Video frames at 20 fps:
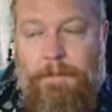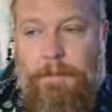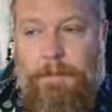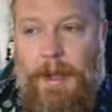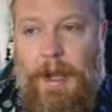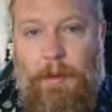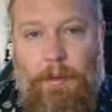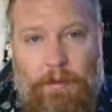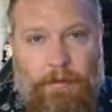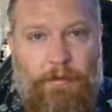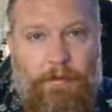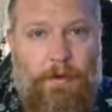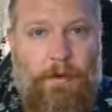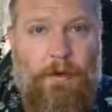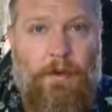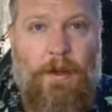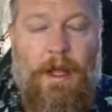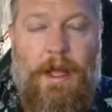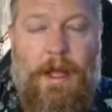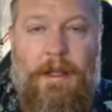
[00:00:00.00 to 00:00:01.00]

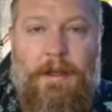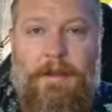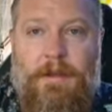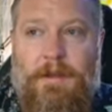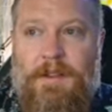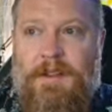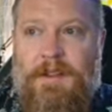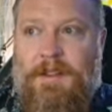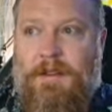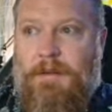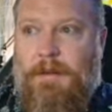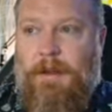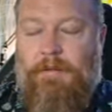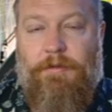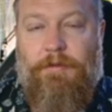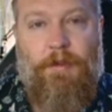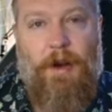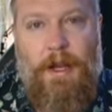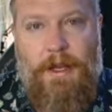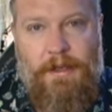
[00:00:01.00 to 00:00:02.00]
powerful and
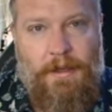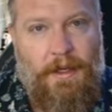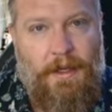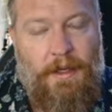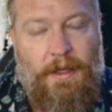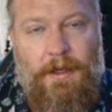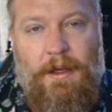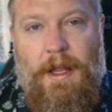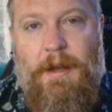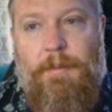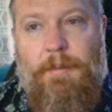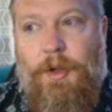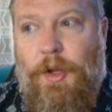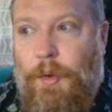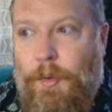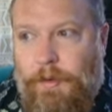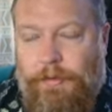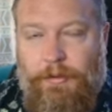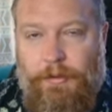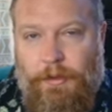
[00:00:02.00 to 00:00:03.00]
frightening and
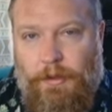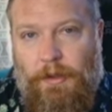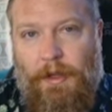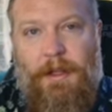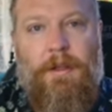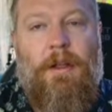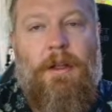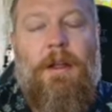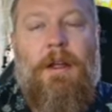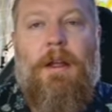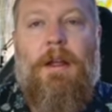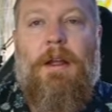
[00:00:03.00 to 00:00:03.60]
beautiful and,